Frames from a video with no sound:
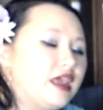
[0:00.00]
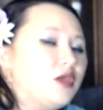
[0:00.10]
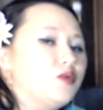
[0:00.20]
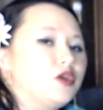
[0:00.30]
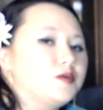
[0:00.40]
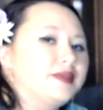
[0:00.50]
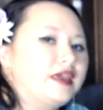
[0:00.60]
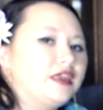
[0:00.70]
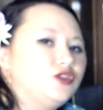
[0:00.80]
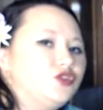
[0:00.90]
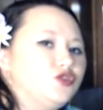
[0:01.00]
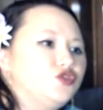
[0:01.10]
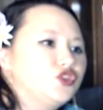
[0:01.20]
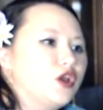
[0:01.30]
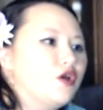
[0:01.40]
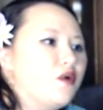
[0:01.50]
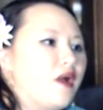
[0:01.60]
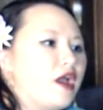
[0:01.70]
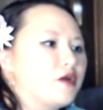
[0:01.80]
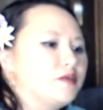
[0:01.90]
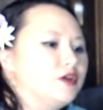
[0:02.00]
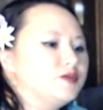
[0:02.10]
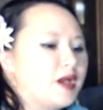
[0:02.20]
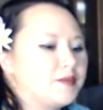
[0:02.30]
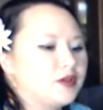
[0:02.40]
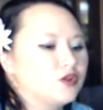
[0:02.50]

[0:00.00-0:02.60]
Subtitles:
we are planning to show our most popular